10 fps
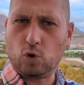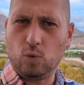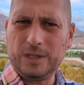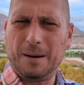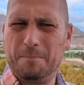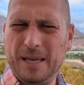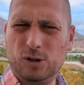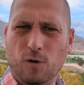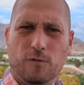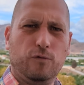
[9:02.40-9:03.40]
with a
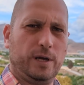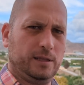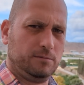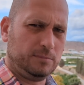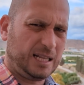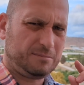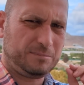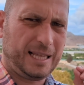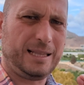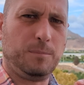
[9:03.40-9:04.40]
bit of wind, not
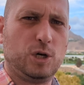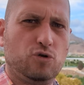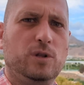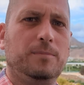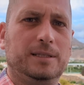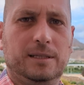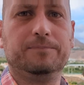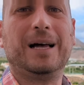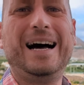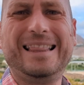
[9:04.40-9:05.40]
that much wind, but
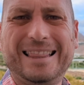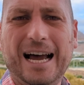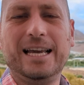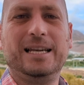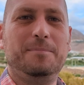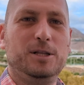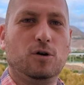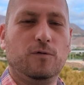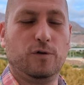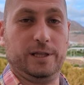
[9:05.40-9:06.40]
a tiny
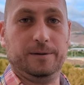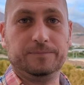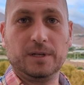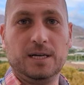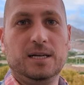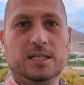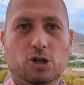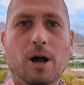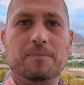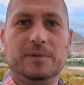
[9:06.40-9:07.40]
bit of wind.
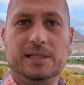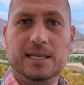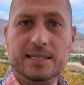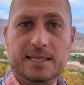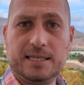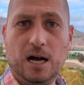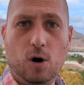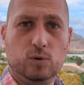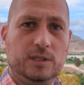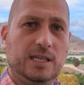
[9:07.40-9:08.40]
So yeah, this is
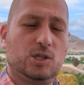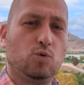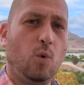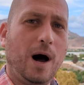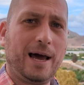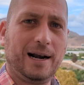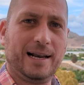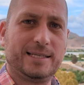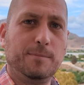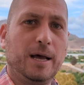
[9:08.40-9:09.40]
how this
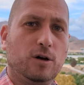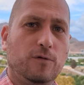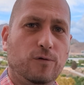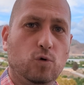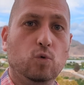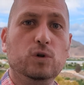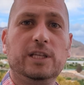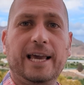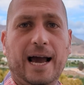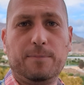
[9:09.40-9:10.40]
wireless microphone
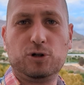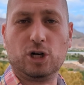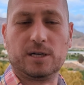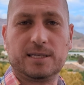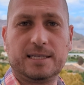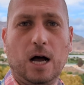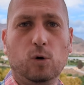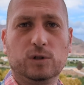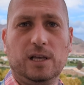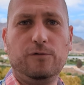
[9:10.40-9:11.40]
would capture
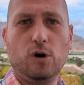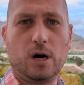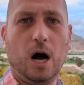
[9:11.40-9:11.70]
sound if you are